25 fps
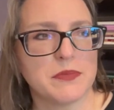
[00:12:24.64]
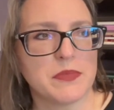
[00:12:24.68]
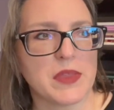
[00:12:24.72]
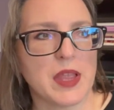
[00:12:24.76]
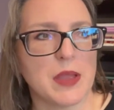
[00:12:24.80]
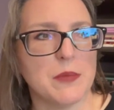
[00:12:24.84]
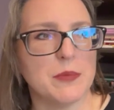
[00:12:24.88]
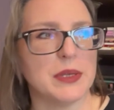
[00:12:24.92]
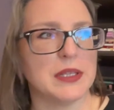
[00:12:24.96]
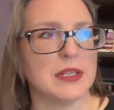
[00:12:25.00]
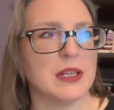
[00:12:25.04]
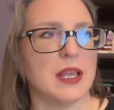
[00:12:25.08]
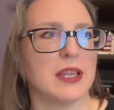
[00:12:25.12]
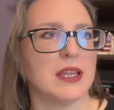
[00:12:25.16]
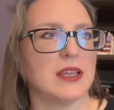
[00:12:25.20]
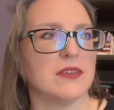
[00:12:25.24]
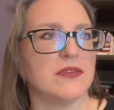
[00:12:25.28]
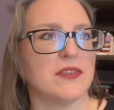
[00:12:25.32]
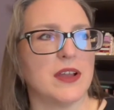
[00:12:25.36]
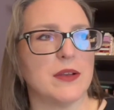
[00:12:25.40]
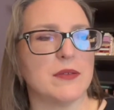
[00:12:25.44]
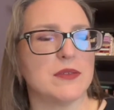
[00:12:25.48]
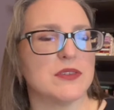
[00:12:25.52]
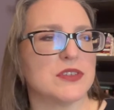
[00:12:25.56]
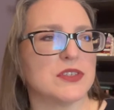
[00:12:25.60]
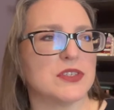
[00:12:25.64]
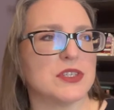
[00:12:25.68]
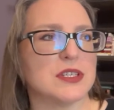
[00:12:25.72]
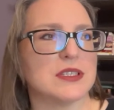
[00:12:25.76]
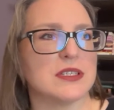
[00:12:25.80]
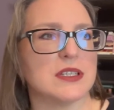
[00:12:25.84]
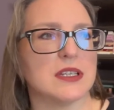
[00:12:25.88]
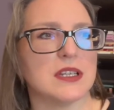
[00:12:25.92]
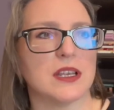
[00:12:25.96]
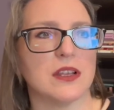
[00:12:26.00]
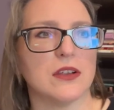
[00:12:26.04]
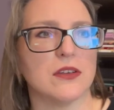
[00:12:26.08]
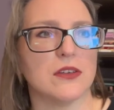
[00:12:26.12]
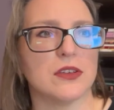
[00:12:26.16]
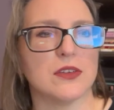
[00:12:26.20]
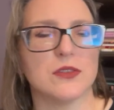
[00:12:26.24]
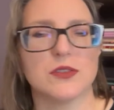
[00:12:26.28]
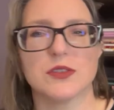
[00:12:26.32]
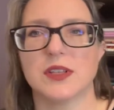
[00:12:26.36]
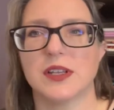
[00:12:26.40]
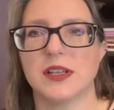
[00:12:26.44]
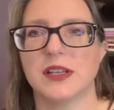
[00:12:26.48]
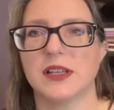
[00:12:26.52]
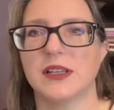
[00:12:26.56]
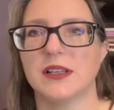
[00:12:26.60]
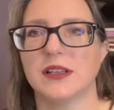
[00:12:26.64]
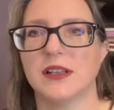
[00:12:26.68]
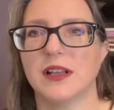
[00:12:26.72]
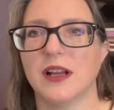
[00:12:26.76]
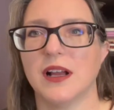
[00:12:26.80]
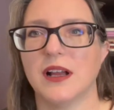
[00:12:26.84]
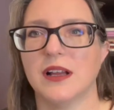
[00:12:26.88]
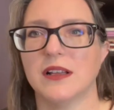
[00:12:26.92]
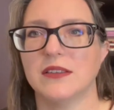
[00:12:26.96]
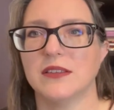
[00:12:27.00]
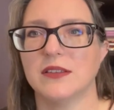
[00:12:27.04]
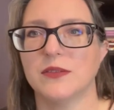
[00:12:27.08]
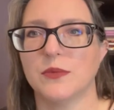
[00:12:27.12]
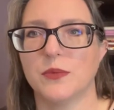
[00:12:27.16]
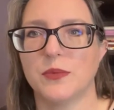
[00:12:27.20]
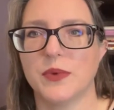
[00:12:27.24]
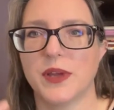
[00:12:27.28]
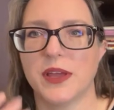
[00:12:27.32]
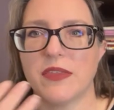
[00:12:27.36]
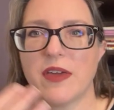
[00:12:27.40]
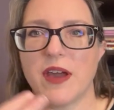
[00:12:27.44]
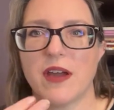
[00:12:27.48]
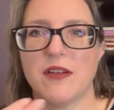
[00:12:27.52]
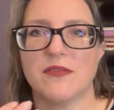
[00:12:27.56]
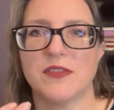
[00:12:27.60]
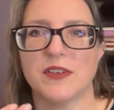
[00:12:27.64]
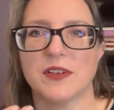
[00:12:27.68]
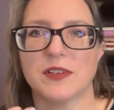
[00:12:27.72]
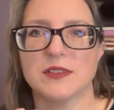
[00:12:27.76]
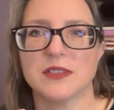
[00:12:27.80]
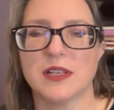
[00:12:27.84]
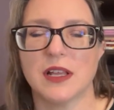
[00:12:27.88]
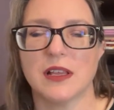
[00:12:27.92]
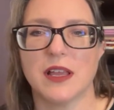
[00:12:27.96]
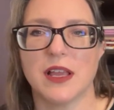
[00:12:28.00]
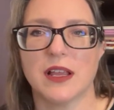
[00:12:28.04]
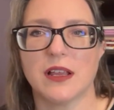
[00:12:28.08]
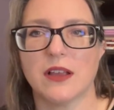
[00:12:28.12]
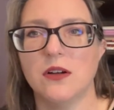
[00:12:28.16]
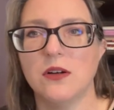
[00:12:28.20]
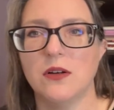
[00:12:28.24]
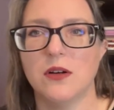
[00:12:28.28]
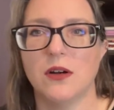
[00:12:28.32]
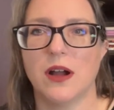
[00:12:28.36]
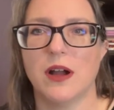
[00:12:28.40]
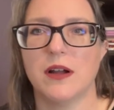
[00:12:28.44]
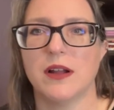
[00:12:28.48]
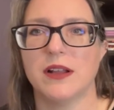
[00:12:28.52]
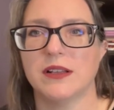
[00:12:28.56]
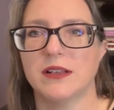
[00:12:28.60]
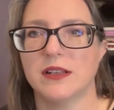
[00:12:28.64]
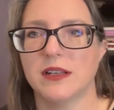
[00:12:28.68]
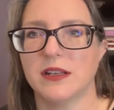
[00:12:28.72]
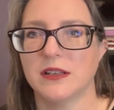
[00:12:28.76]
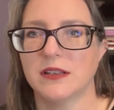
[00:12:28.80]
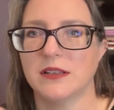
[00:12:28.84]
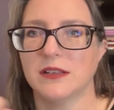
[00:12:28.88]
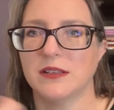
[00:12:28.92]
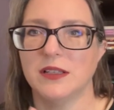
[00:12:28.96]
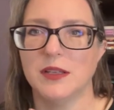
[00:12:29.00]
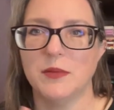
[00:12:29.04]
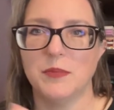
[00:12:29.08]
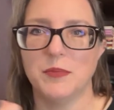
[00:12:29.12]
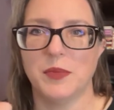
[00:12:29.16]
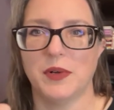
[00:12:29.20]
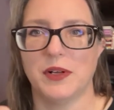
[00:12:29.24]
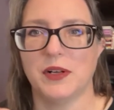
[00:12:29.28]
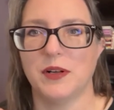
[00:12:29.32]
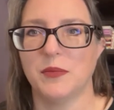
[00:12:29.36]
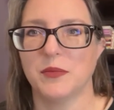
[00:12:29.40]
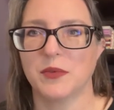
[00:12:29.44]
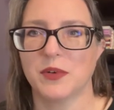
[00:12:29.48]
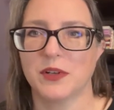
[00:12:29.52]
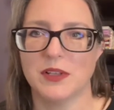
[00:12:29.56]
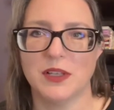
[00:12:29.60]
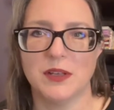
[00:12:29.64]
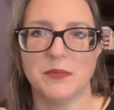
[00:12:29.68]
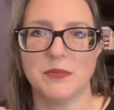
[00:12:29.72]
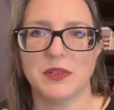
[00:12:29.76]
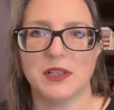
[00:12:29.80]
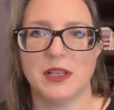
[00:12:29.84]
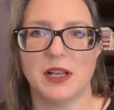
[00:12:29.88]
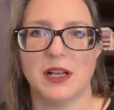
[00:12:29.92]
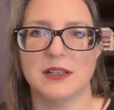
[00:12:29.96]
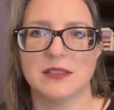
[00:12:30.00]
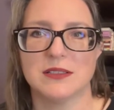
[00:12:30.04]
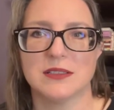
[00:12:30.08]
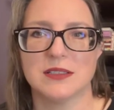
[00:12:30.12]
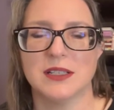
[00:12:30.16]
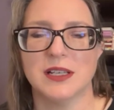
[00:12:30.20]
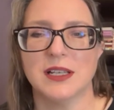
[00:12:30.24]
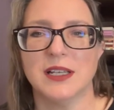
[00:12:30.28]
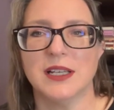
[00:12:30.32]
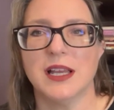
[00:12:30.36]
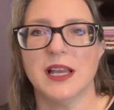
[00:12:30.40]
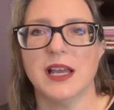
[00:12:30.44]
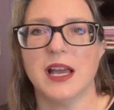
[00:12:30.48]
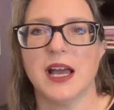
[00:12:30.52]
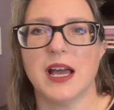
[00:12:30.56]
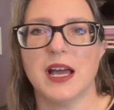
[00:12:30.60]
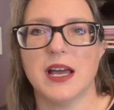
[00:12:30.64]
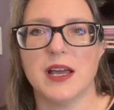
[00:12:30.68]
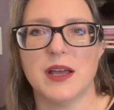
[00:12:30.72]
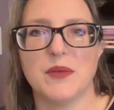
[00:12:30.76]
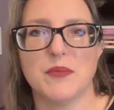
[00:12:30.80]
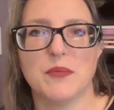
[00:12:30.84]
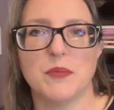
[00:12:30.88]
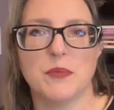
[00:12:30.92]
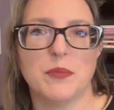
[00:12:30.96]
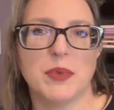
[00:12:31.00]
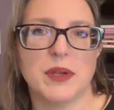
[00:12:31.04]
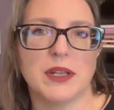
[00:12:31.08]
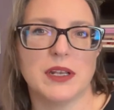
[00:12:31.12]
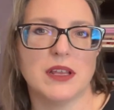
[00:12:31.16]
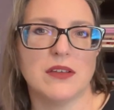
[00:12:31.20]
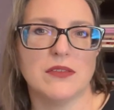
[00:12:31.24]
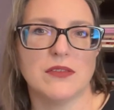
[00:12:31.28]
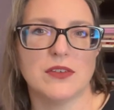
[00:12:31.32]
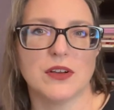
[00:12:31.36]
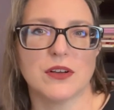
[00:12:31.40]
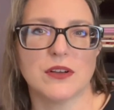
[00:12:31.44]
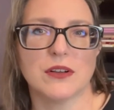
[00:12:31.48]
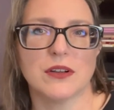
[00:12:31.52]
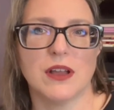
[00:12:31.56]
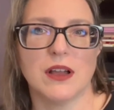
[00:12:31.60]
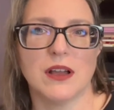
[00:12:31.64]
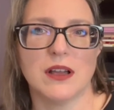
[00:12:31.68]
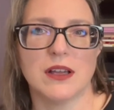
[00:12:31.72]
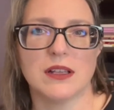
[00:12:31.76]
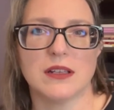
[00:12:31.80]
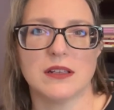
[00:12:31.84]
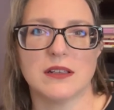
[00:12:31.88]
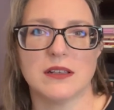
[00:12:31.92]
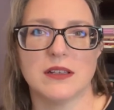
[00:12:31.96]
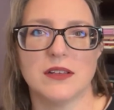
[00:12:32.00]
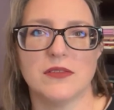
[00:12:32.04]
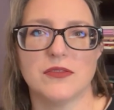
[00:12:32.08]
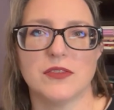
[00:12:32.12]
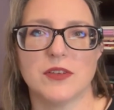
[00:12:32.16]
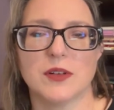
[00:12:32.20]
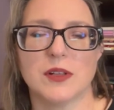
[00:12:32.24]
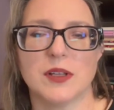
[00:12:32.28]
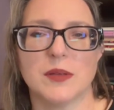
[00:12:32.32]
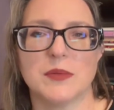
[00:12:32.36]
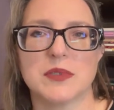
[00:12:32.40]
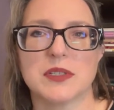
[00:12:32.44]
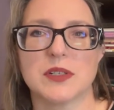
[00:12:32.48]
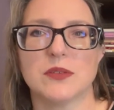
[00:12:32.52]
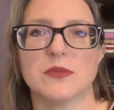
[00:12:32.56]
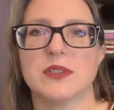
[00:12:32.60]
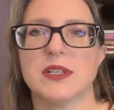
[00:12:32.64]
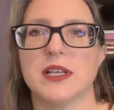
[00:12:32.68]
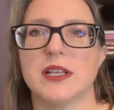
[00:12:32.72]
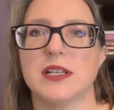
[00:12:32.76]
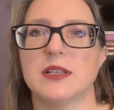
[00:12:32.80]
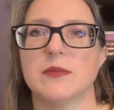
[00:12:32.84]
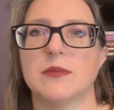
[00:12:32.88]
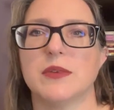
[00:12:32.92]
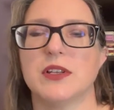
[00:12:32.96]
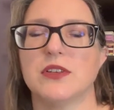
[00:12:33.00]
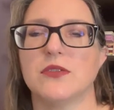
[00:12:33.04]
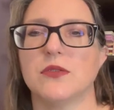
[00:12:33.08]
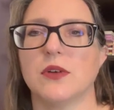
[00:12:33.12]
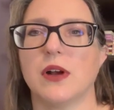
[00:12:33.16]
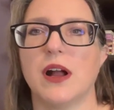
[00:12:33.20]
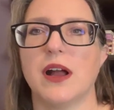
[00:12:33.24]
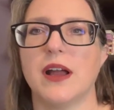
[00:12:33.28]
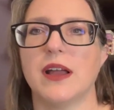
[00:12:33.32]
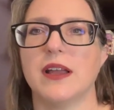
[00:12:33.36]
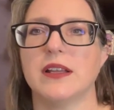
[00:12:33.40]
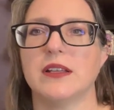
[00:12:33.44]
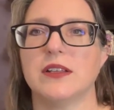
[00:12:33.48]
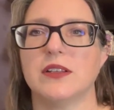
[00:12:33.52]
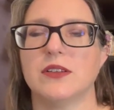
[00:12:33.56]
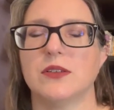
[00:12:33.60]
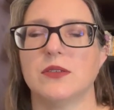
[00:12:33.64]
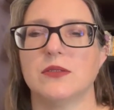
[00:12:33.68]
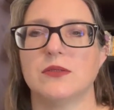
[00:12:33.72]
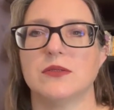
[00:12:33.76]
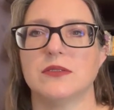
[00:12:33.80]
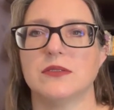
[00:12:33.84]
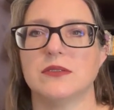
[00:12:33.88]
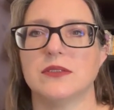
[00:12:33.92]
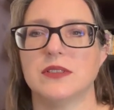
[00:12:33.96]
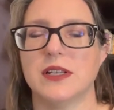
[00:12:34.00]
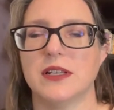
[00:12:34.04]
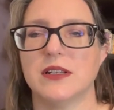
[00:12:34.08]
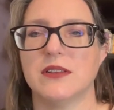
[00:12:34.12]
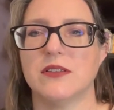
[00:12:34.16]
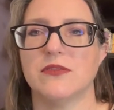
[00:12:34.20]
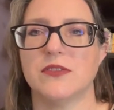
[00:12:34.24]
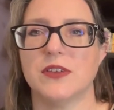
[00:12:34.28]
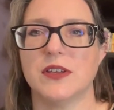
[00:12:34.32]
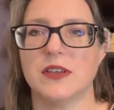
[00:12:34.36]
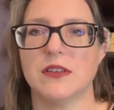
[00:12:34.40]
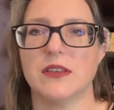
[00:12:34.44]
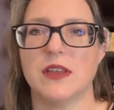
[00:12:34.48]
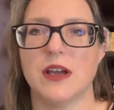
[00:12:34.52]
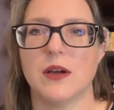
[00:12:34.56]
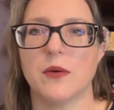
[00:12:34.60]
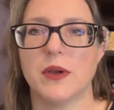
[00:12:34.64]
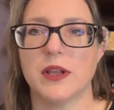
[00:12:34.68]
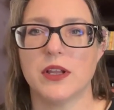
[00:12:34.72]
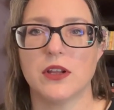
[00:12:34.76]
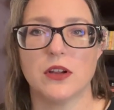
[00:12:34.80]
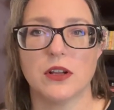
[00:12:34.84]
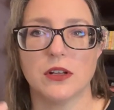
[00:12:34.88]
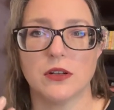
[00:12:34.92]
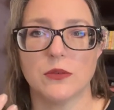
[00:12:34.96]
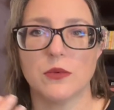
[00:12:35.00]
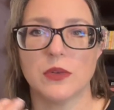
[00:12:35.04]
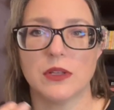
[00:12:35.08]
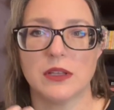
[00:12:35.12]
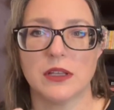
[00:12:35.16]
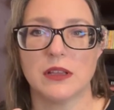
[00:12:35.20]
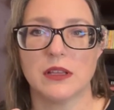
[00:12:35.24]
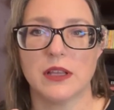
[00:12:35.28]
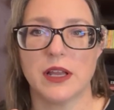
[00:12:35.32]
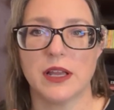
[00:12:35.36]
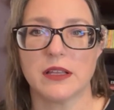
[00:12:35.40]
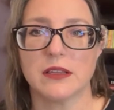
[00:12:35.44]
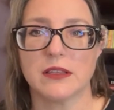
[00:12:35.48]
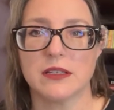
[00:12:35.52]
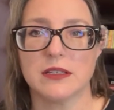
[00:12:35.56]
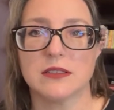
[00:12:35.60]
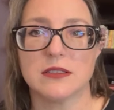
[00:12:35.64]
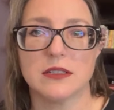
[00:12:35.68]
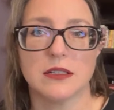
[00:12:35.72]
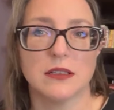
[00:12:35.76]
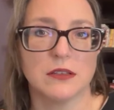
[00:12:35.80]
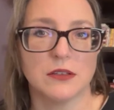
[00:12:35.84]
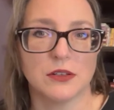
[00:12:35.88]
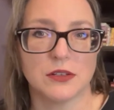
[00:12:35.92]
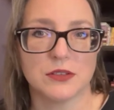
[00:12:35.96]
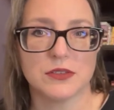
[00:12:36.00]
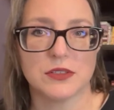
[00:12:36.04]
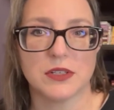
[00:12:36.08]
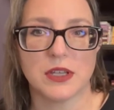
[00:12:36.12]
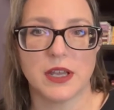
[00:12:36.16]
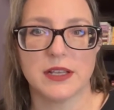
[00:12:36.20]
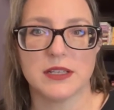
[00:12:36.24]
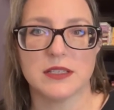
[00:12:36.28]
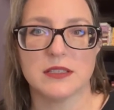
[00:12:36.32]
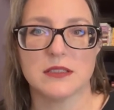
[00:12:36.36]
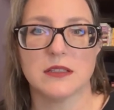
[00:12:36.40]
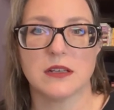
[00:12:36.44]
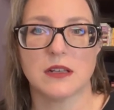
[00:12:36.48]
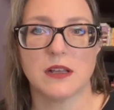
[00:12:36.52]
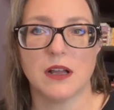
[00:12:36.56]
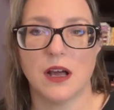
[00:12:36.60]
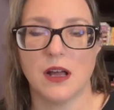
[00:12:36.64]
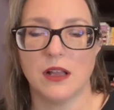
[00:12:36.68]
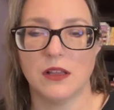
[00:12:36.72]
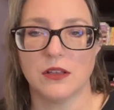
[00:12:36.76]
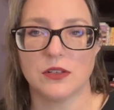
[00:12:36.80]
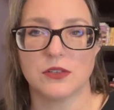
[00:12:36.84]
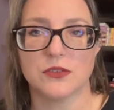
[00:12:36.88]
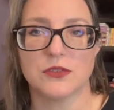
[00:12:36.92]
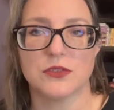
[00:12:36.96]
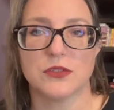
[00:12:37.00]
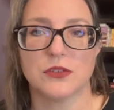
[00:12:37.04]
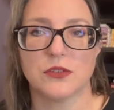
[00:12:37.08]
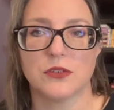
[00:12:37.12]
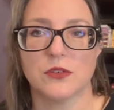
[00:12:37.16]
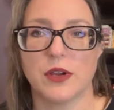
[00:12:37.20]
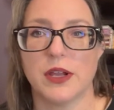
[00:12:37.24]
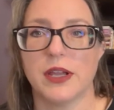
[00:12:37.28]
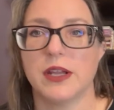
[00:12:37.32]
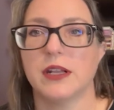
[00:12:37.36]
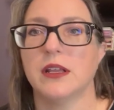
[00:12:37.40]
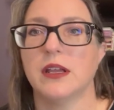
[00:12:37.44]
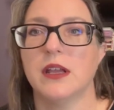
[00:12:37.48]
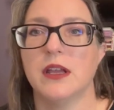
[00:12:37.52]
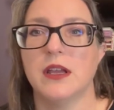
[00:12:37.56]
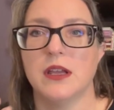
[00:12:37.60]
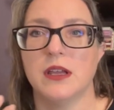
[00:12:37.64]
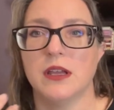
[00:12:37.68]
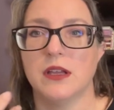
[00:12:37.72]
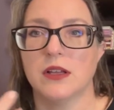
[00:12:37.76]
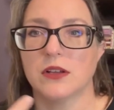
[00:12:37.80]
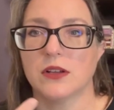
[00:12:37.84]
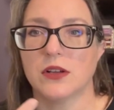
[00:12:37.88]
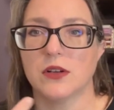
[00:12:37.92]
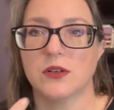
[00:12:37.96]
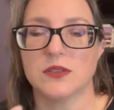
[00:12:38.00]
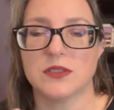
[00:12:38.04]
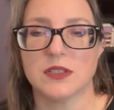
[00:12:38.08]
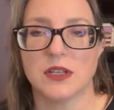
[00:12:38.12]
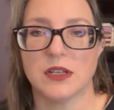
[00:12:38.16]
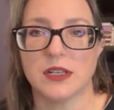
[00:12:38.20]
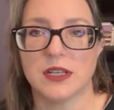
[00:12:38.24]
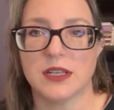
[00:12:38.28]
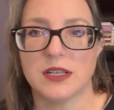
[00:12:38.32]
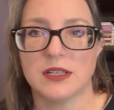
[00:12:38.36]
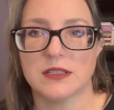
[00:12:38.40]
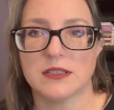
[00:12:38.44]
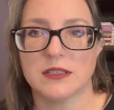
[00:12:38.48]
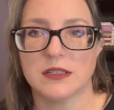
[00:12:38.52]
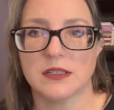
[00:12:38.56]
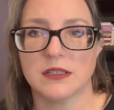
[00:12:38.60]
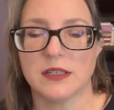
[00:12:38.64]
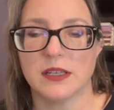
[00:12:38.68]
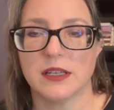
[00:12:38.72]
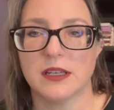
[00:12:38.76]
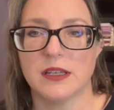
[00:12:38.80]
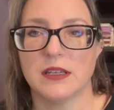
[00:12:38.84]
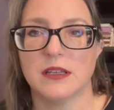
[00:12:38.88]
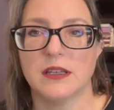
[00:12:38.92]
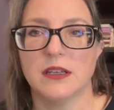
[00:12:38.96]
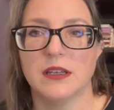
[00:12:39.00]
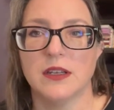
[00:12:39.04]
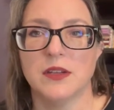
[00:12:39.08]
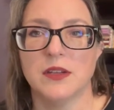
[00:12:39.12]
But like if I was just sitting here, usually the way that feels, I like, oh, I need a lip balm or a lip gloss. But if your lips don't tend to be dry and you don't tend to feel that way, you're gonna really like this. It looks nice, the colors are great, goes on easily,